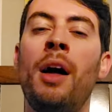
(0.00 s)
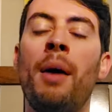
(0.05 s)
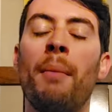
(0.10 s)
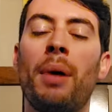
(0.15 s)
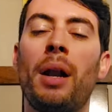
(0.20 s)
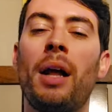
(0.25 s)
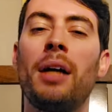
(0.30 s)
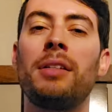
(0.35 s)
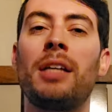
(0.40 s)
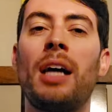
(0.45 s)

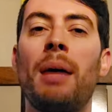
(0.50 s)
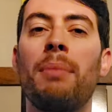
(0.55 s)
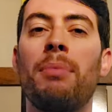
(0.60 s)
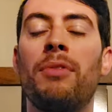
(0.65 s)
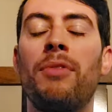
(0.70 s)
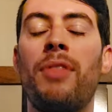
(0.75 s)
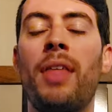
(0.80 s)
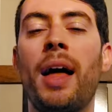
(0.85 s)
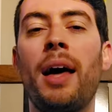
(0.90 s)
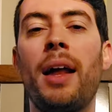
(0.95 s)
but on top
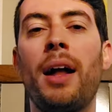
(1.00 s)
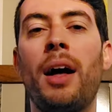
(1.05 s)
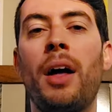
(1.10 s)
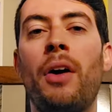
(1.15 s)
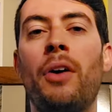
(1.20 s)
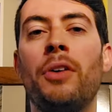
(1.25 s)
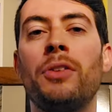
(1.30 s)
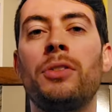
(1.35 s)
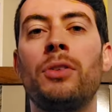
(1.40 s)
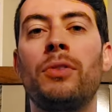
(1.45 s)
of that, I
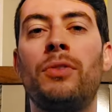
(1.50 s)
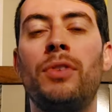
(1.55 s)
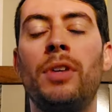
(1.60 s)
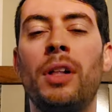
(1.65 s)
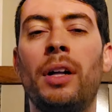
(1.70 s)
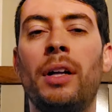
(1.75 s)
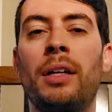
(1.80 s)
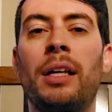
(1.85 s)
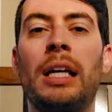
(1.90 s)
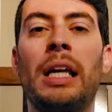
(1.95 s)
also feel
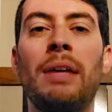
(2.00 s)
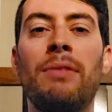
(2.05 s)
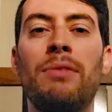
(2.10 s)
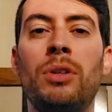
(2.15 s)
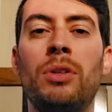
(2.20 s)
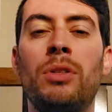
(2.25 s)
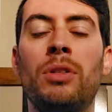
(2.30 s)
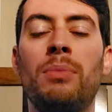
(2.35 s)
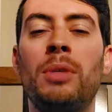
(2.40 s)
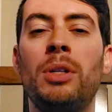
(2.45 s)
like it gives
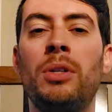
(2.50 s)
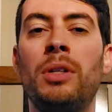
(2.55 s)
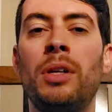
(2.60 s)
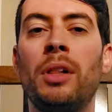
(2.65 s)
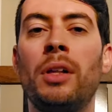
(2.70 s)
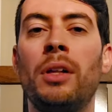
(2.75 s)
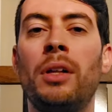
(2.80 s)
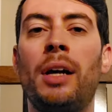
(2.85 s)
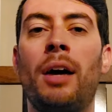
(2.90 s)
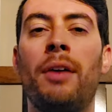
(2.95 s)
you some
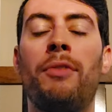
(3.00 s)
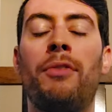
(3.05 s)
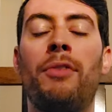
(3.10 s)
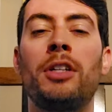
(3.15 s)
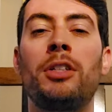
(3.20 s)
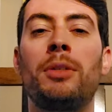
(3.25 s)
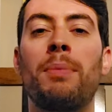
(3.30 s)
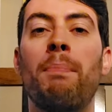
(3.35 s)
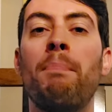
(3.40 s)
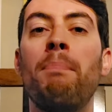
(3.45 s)
utility on
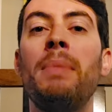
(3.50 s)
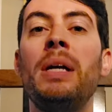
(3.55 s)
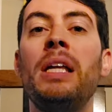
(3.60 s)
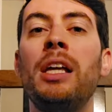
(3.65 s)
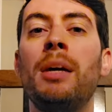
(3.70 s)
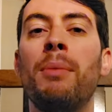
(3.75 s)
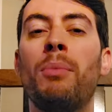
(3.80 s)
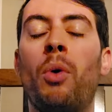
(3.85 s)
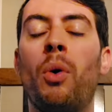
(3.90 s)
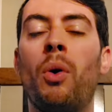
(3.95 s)
fresh
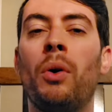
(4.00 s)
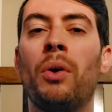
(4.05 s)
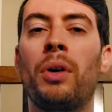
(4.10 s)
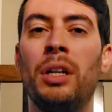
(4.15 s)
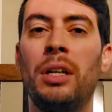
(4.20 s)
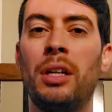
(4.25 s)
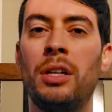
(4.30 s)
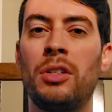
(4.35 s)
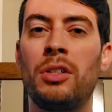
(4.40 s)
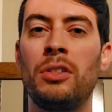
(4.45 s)
medium oil
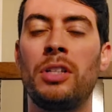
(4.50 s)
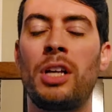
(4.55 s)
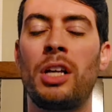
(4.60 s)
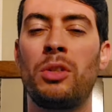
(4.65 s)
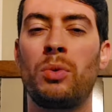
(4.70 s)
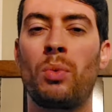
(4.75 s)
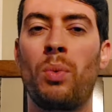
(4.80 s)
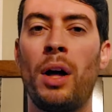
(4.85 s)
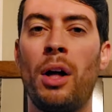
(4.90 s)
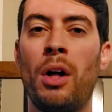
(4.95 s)
conditions as
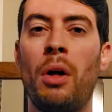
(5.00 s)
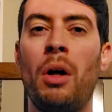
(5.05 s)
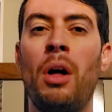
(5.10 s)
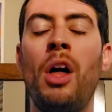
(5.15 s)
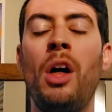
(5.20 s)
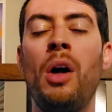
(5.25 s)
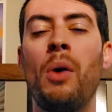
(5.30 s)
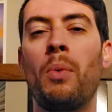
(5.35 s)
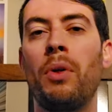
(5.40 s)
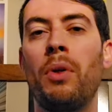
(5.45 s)
well,
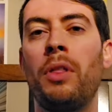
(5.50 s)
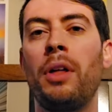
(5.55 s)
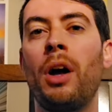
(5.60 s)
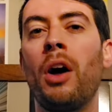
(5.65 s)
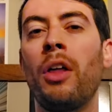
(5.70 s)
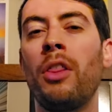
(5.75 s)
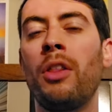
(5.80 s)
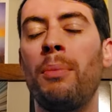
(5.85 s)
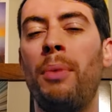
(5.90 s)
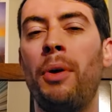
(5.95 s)
where the
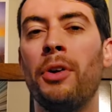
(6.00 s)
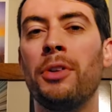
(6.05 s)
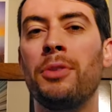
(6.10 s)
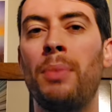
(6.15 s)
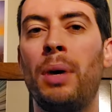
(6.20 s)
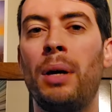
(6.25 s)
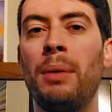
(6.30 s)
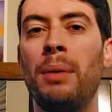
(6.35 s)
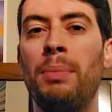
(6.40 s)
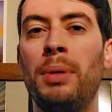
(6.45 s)
other balls
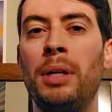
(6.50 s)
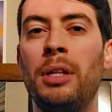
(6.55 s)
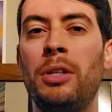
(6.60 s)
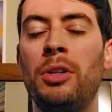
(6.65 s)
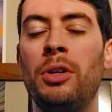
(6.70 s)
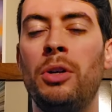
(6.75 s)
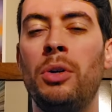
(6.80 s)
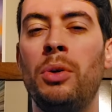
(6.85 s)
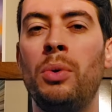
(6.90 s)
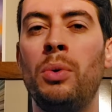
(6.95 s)
might be
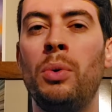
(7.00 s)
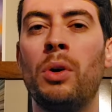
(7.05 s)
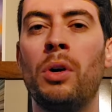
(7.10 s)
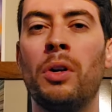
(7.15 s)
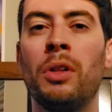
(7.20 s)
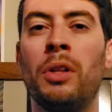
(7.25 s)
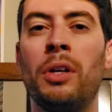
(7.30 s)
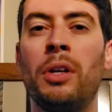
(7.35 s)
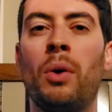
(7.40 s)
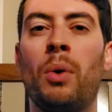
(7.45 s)
too
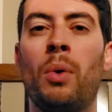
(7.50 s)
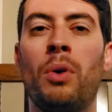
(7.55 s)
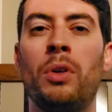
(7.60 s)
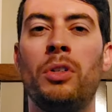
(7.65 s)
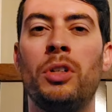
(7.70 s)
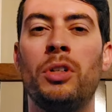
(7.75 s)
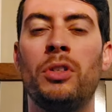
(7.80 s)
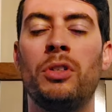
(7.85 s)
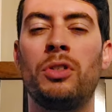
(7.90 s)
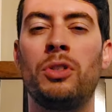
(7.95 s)
early or
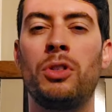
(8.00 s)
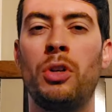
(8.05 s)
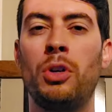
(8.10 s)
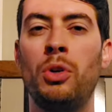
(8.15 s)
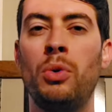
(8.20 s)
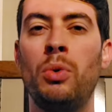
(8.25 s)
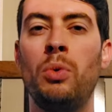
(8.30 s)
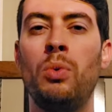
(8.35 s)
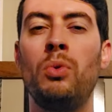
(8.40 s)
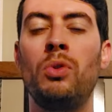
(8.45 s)
just
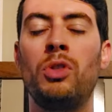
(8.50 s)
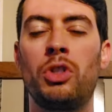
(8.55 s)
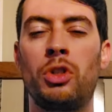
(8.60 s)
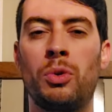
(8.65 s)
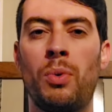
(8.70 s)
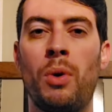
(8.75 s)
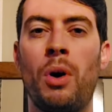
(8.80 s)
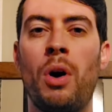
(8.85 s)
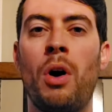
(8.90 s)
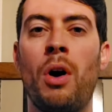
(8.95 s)
too
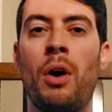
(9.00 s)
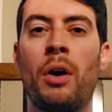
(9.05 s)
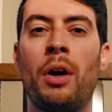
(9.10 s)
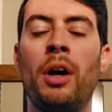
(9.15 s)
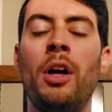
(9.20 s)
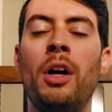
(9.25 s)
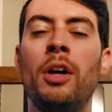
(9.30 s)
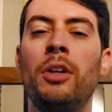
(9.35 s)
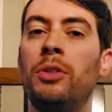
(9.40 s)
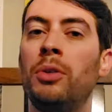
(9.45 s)
strong
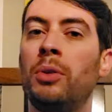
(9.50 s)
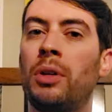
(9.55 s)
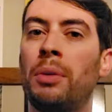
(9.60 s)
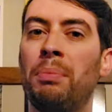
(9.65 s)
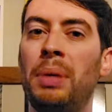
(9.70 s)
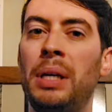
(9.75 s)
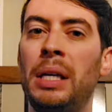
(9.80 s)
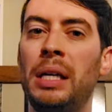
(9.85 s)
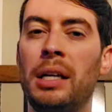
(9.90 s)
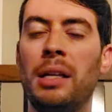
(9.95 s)
to
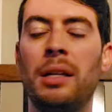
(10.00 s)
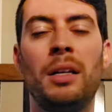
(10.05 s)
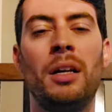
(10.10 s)
compete.